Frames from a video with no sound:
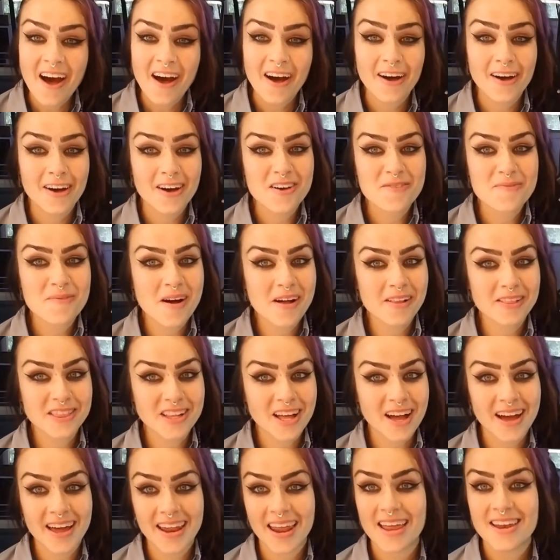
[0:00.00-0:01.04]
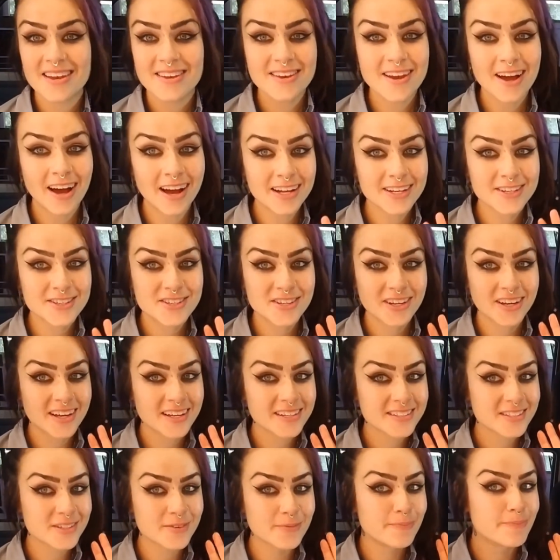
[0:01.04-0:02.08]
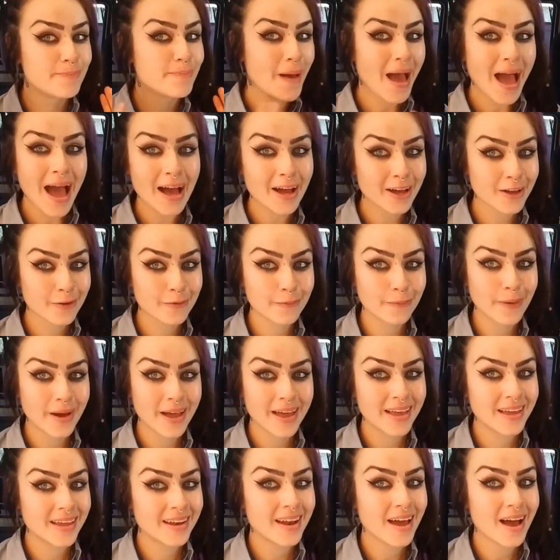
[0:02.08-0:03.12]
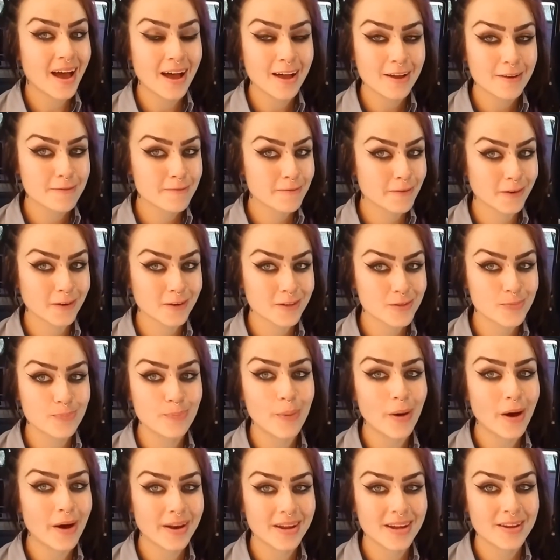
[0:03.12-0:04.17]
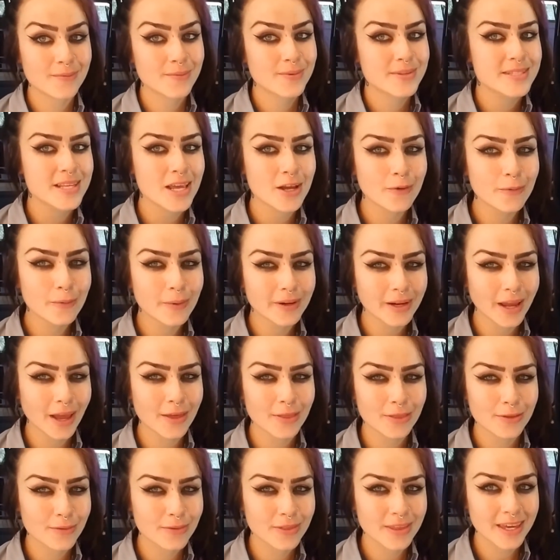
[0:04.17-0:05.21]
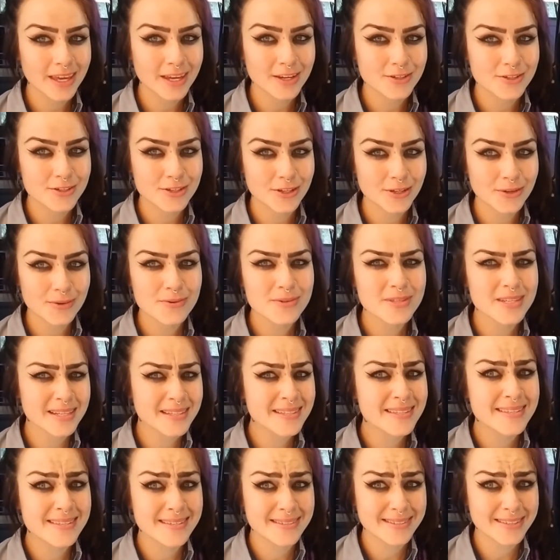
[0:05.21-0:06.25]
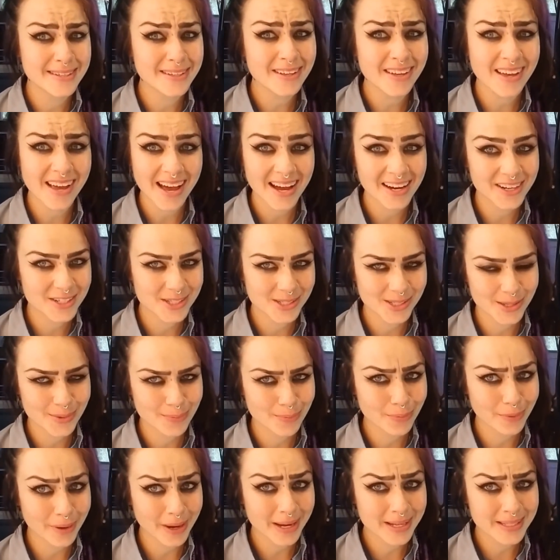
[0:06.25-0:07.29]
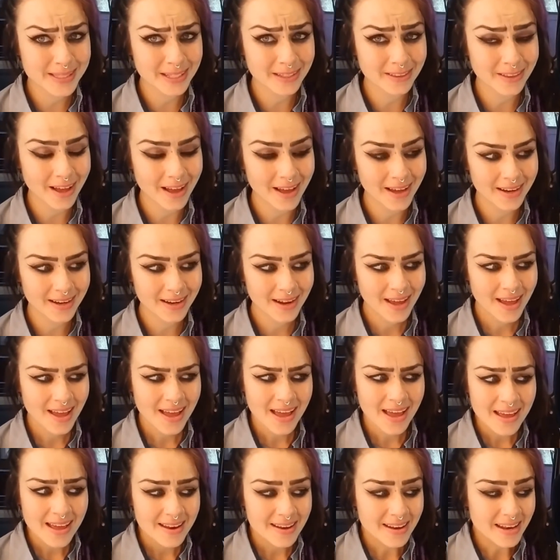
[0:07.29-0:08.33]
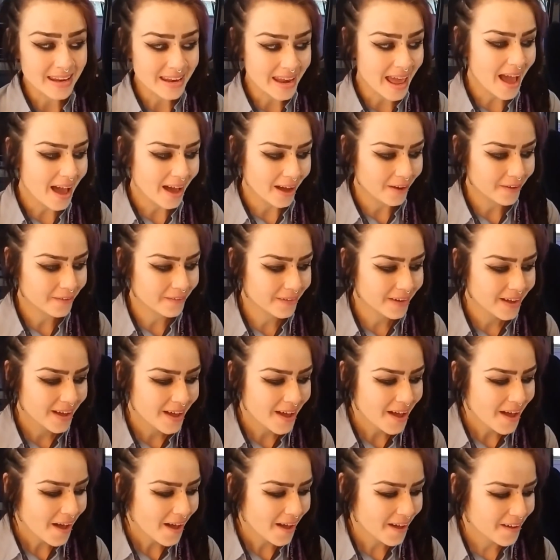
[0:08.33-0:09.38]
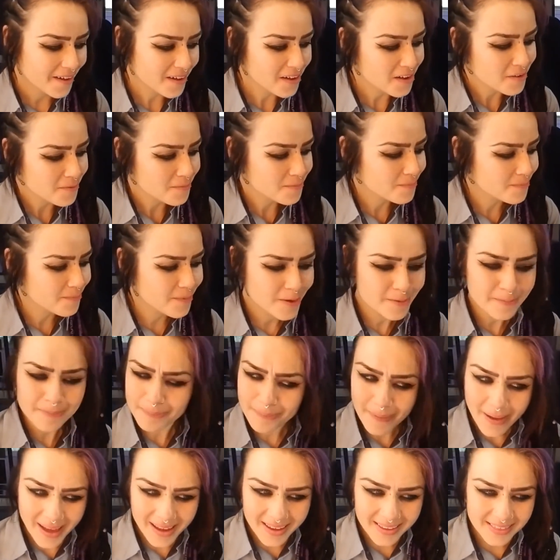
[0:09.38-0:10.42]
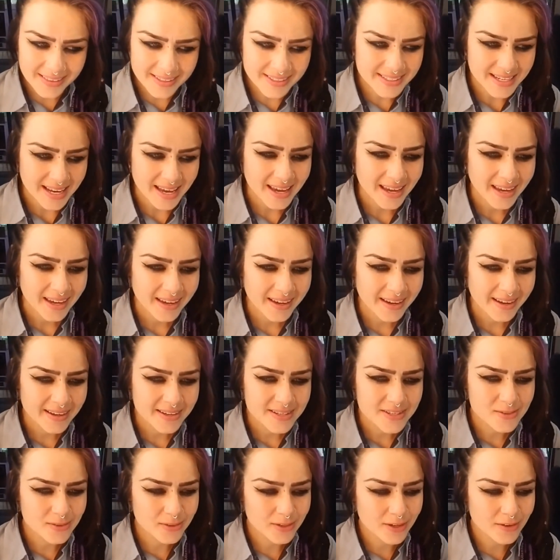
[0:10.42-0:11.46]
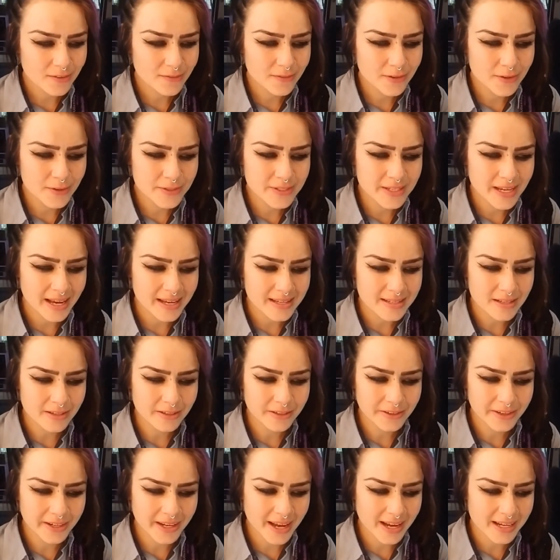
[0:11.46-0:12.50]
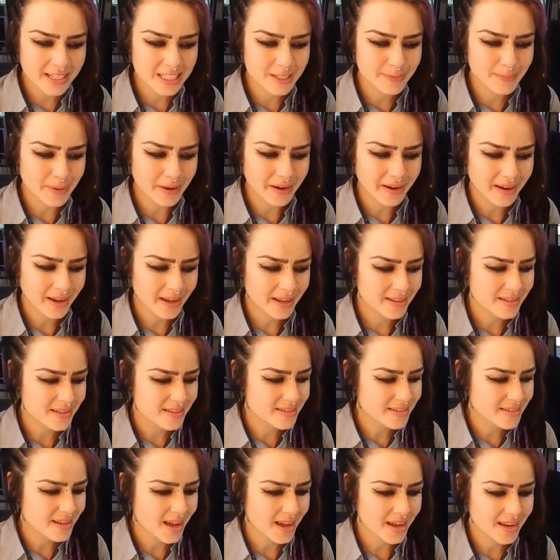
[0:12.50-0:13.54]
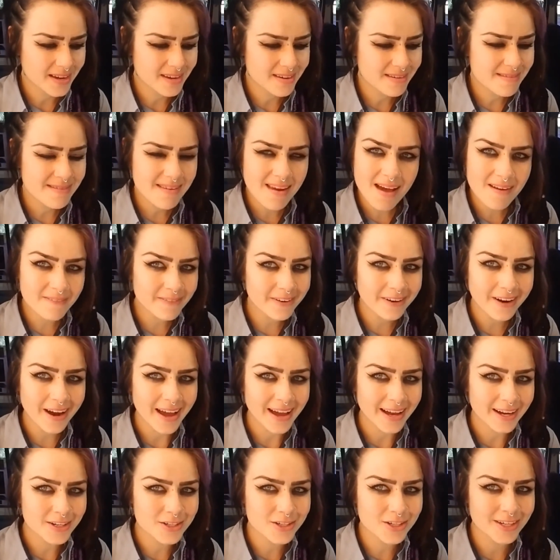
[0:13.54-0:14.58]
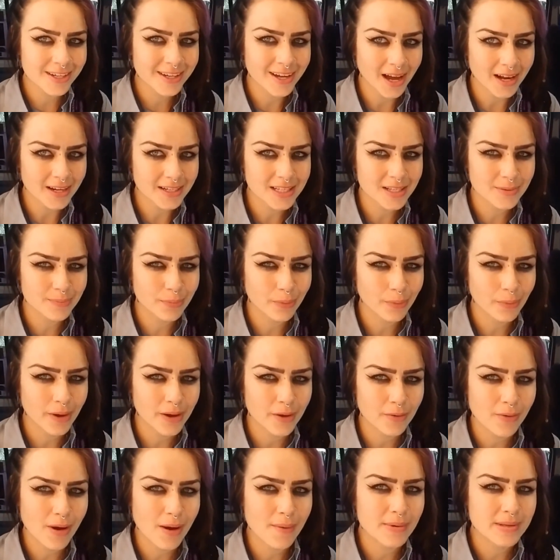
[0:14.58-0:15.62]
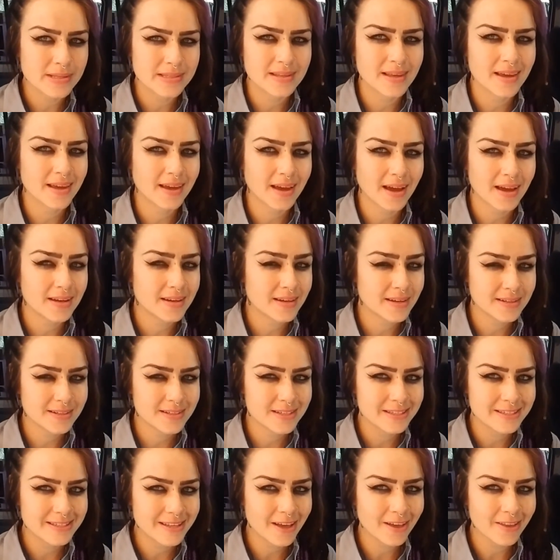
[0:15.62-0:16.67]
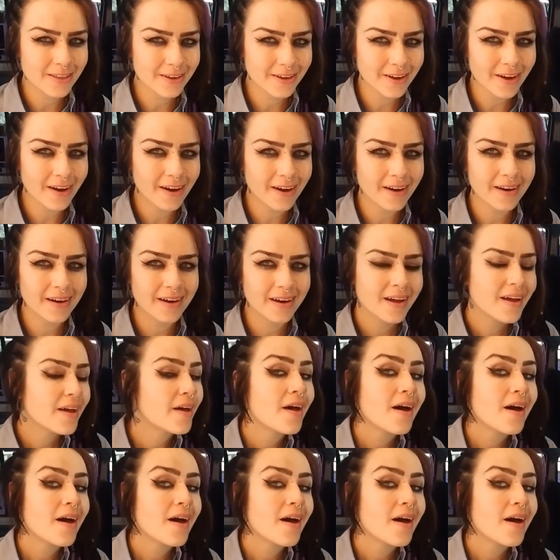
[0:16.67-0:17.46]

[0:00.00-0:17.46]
A lot. And not just back when I first bought it and was like working through the issues. It still actually breaks a lot now. But back in the day, I sort of used it as a learning experience. I never actually got to the point where I was like, I need to sell the car.